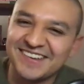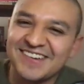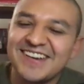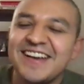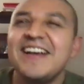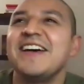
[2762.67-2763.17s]
you.
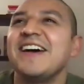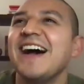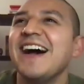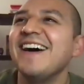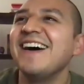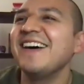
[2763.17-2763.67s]

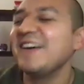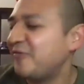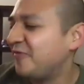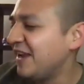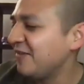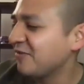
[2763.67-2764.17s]
Uh,
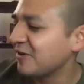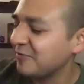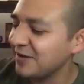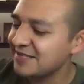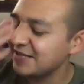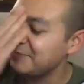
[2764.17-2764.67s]
favorite
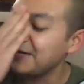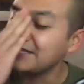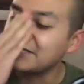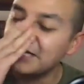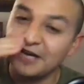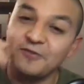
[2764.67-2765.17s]
wrestling
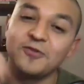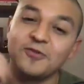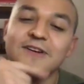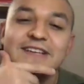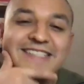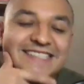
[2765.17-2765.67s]
match ever.